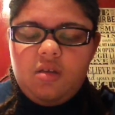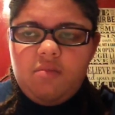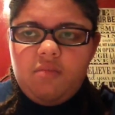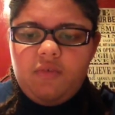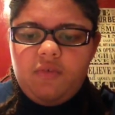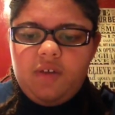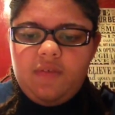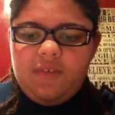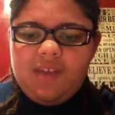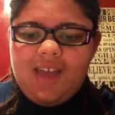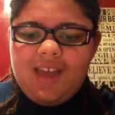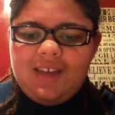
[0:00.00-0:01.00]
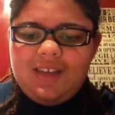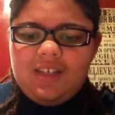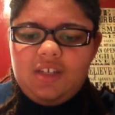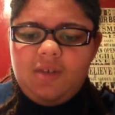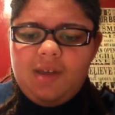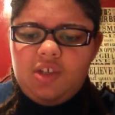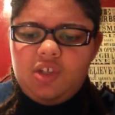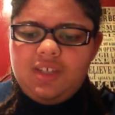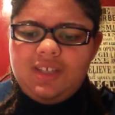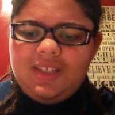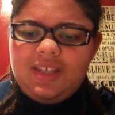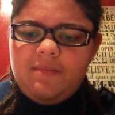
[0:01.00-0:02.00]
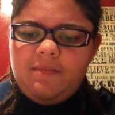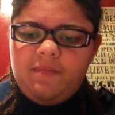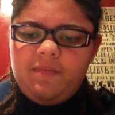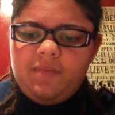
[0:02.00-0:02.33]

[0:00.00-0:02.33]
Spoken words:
"Before I forget, did you actually sleep?"